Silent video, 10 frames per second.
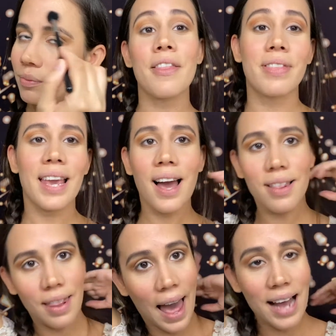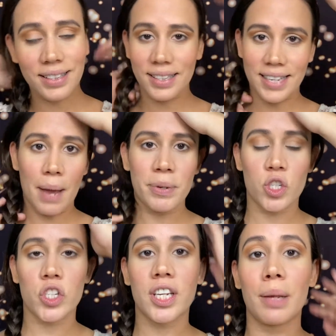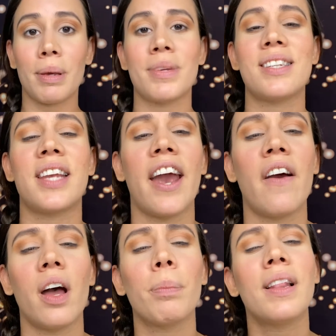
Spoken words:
The last step is just gonna be mascara.